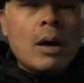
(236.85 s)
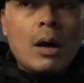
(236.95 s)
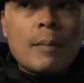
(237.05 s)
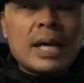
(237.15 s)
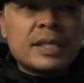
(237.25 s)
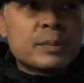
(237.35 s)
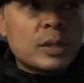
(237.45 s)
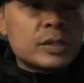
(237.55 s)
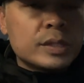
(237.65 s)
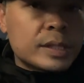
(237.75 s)
oh man, this
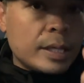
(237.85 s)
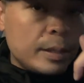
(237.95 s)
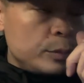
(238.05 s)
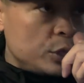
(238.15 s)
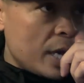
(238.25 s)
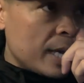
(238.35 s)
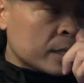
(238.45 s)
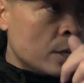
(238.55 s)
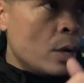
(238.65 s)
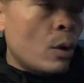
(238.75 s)
person is going to
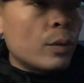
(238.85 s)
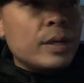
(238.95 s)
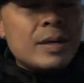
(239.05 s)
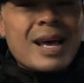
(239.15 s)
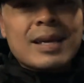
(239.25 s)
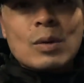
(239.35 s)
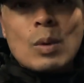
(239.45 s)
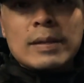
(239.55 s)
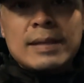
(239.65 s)
object, or they're not going to want